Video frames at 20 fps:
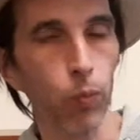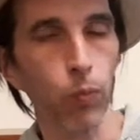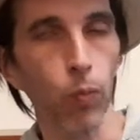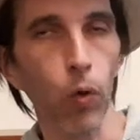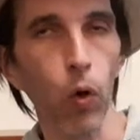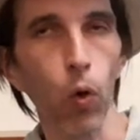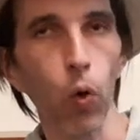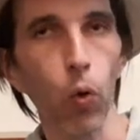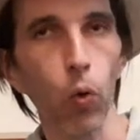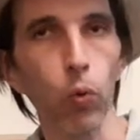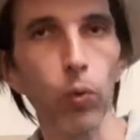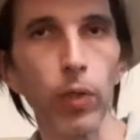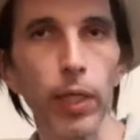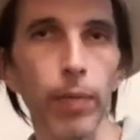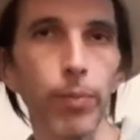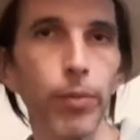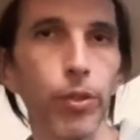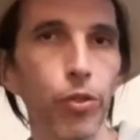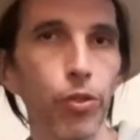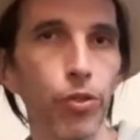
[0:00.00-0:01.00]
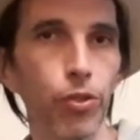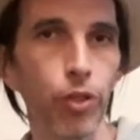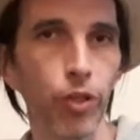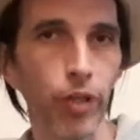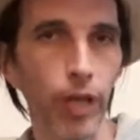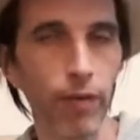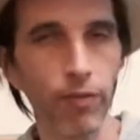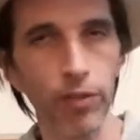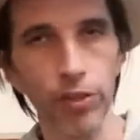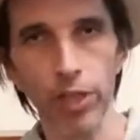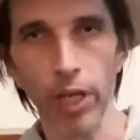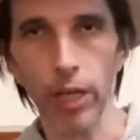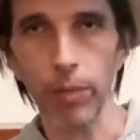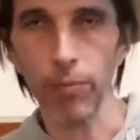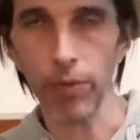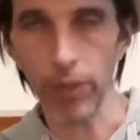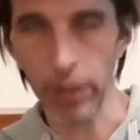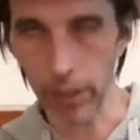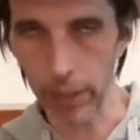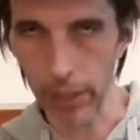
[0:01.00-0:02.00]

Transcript: all images crave the same thing.